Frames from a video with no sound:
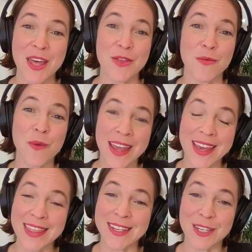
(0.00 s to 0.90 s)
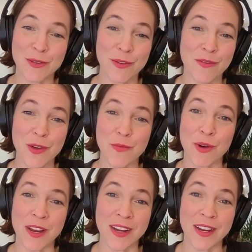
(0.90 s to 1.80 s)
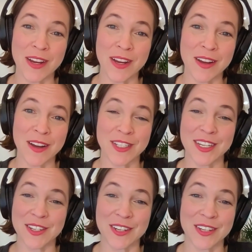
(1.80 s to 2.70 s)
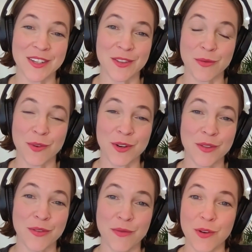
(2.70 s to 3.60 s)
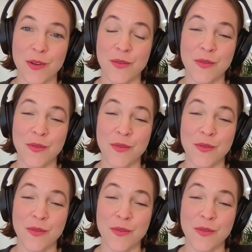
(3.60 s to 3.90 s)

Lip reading: the way the two of you bring conversation into the world through